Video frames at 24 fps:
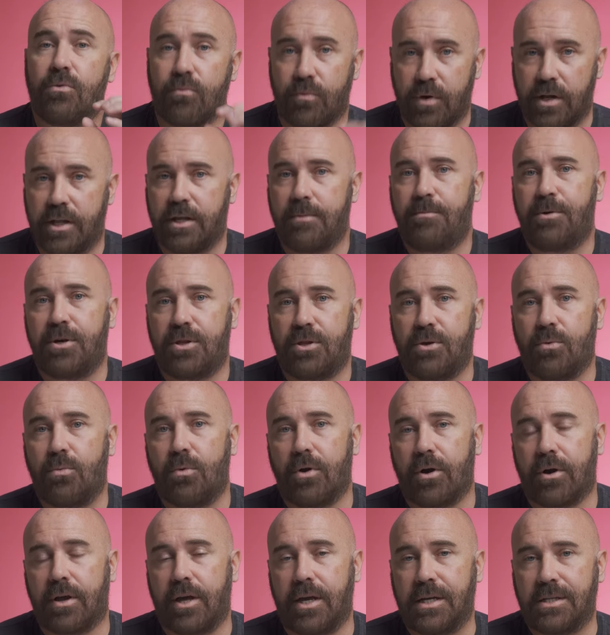really put the
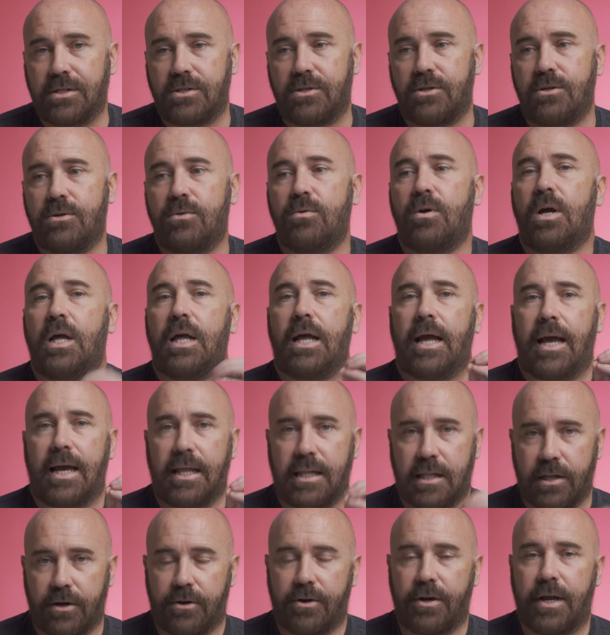work into
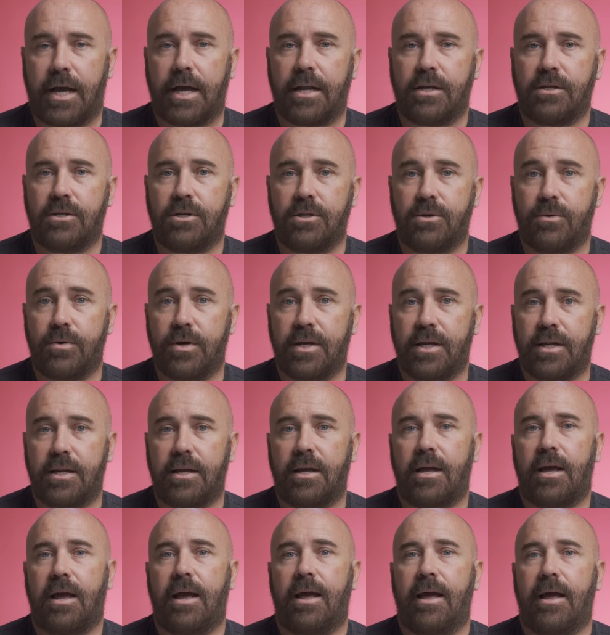and learn how to do
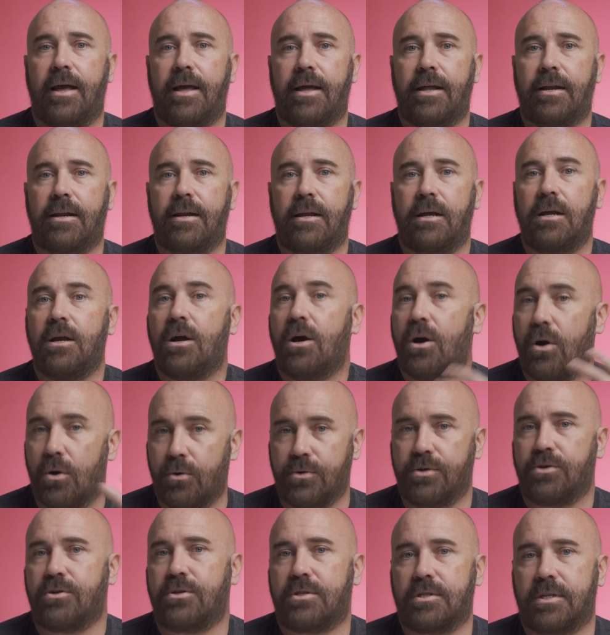it and
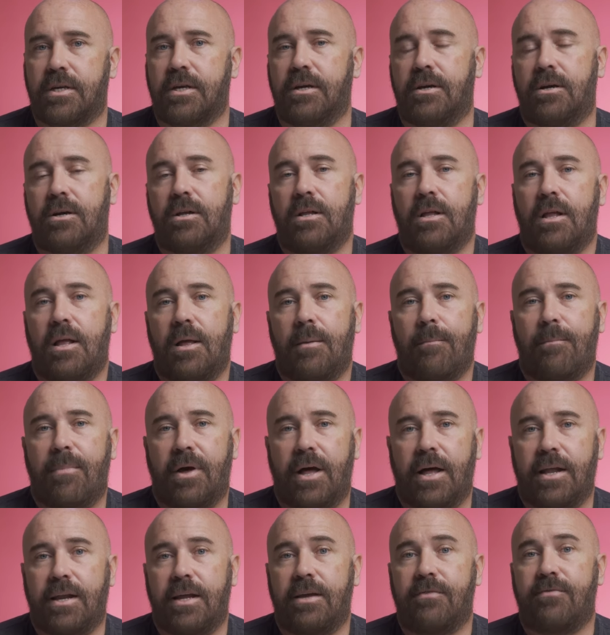hone your skill.
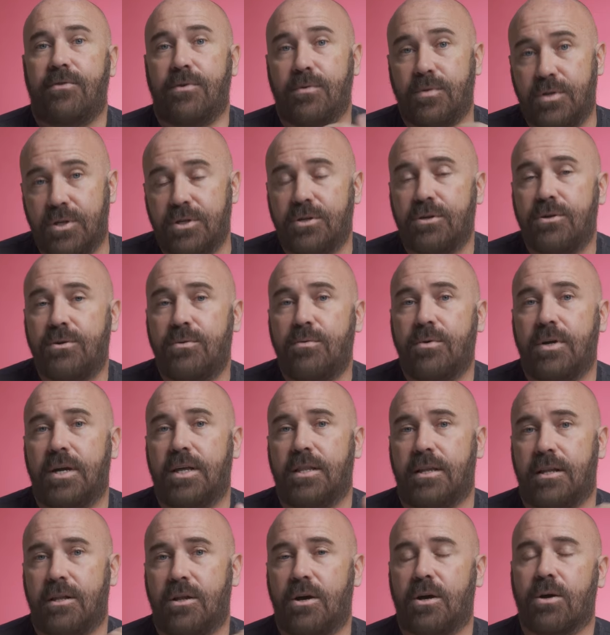But if you do,
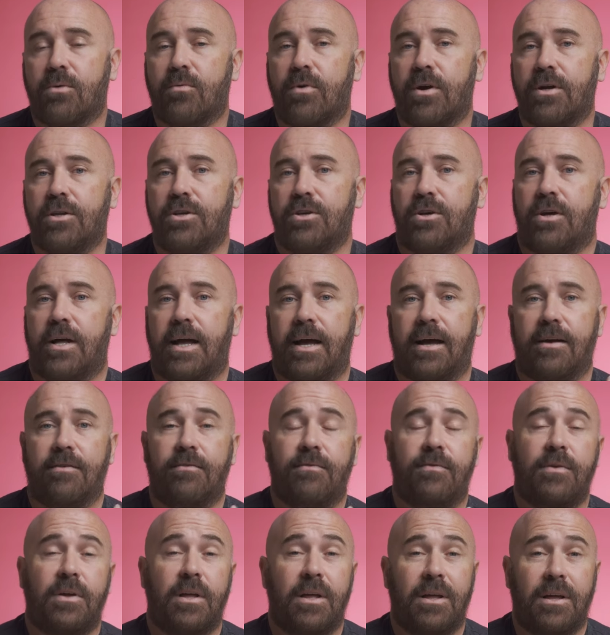in the long run, you'll
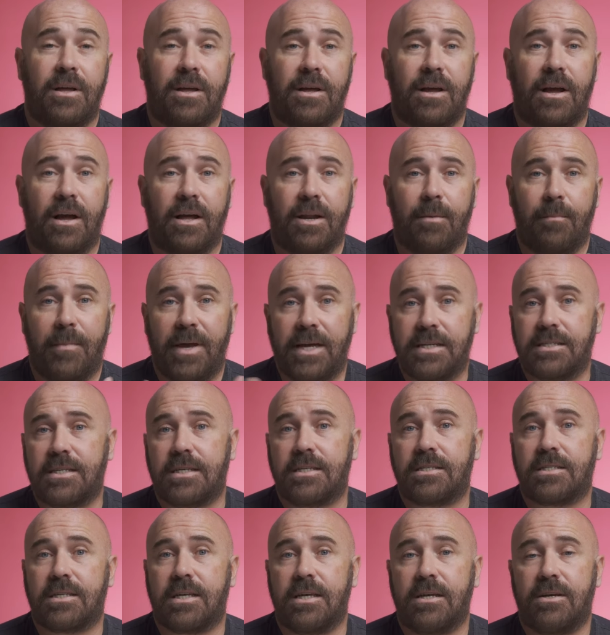have an
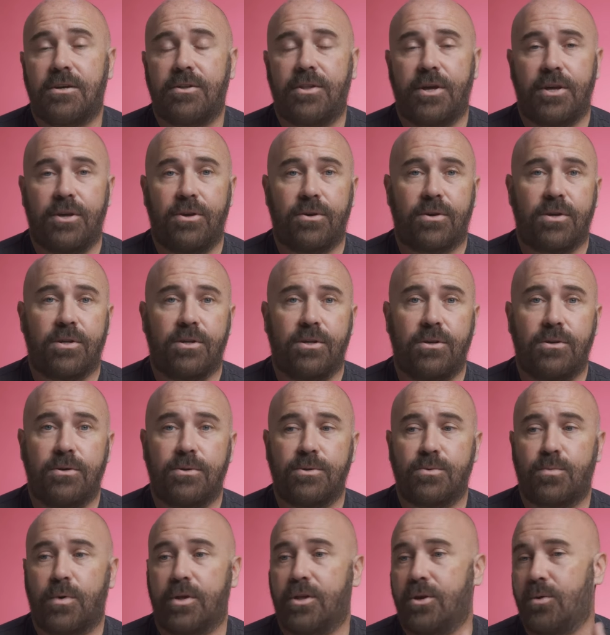amazing skill that you can
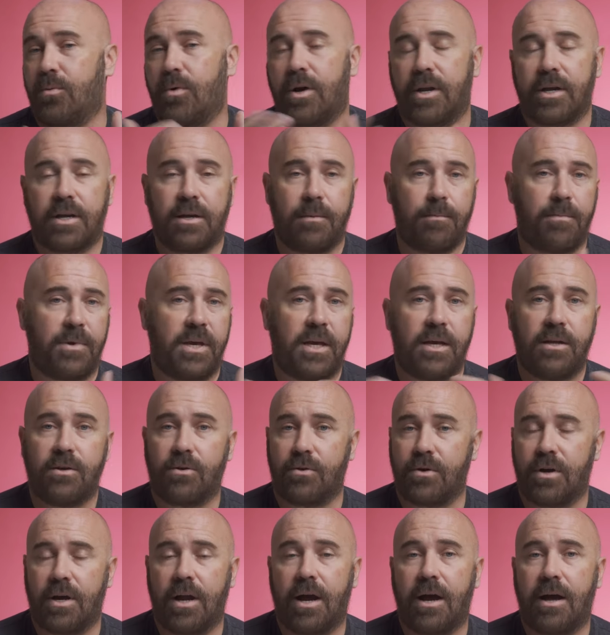use, whether you want to compete
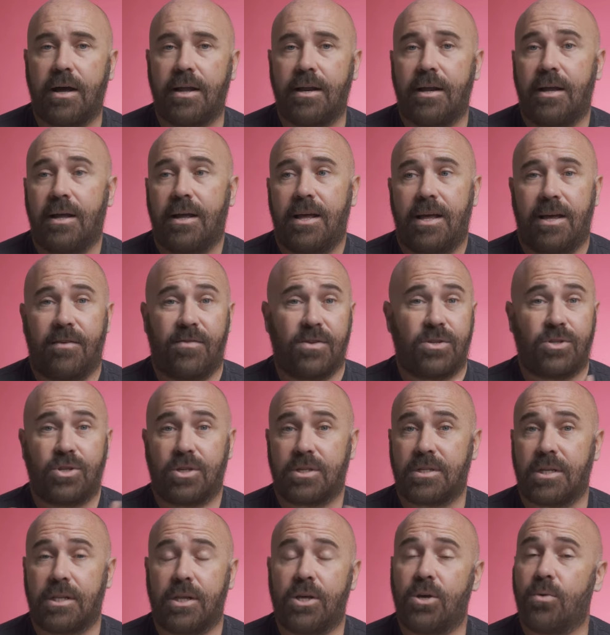or not. If it's
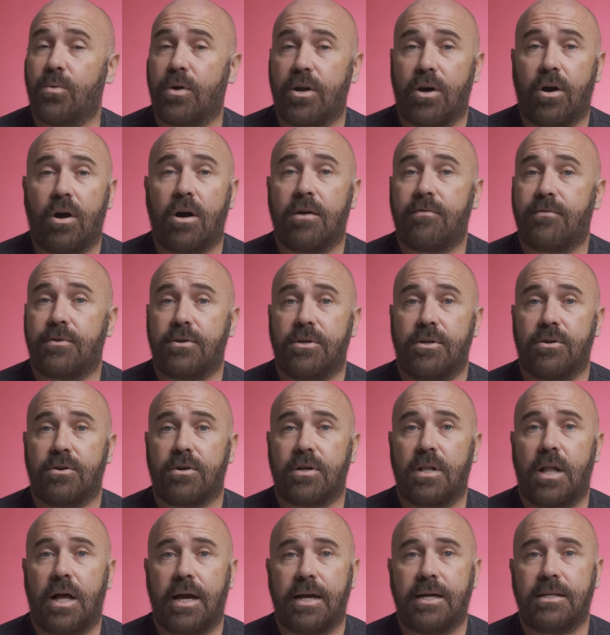just something you want to offer to
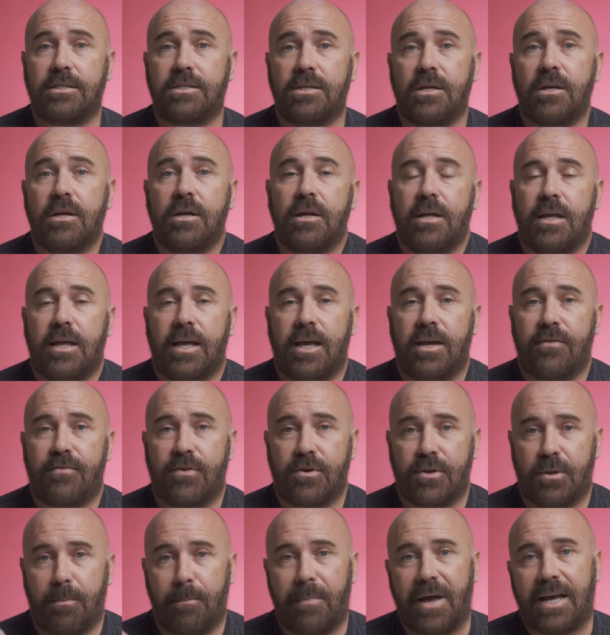your clients, if
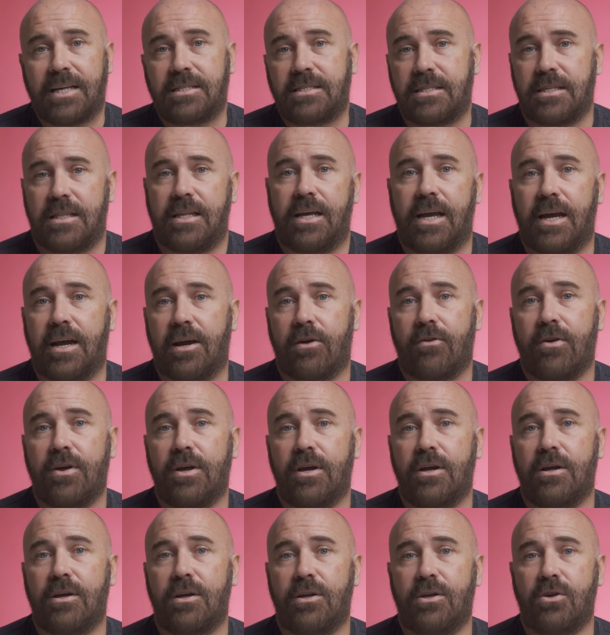you're the best in the
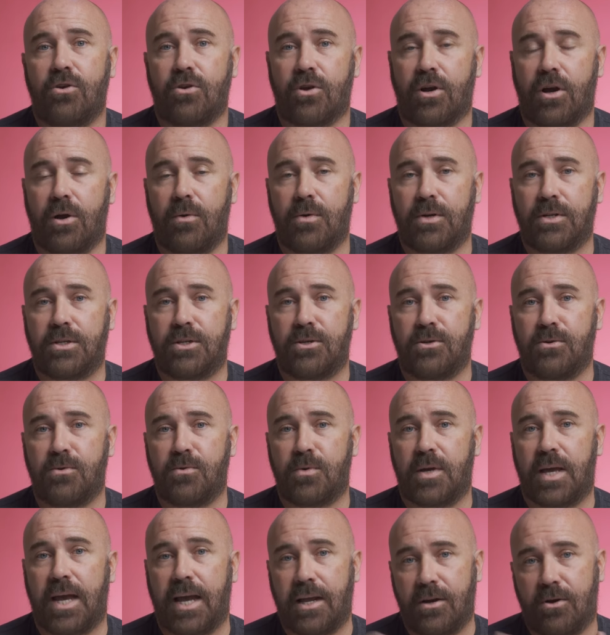area, you're going
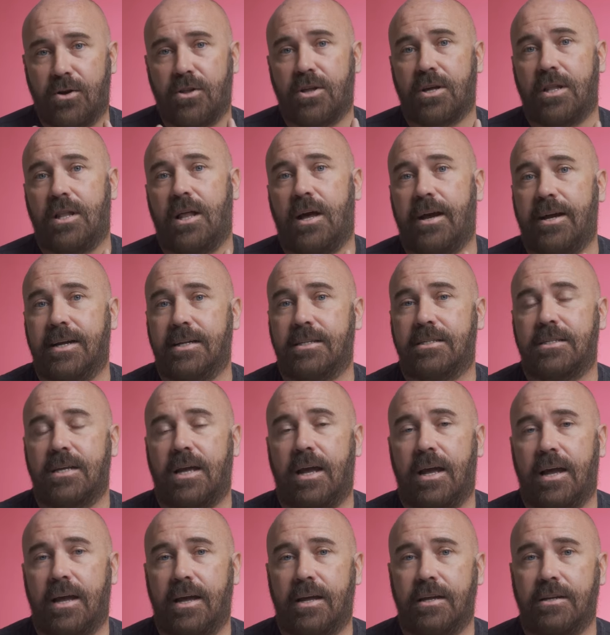to gain all the
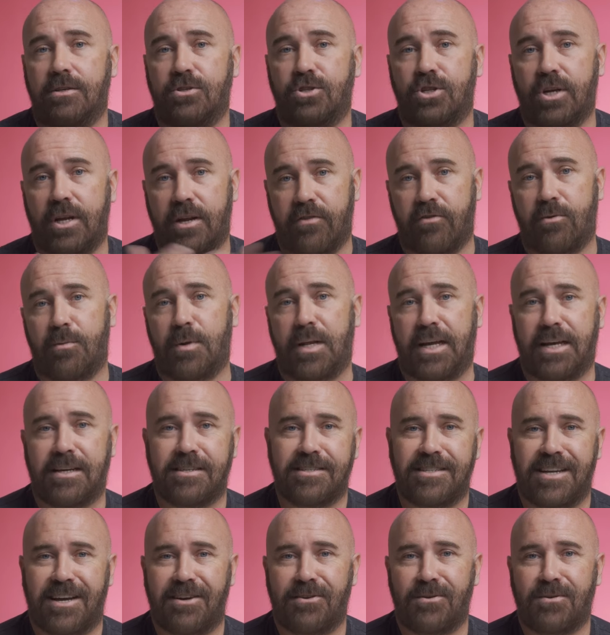clients and shut everybody
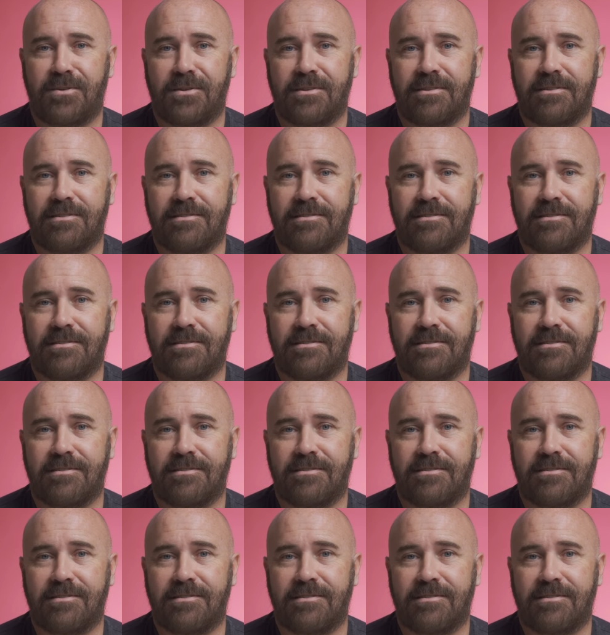else down.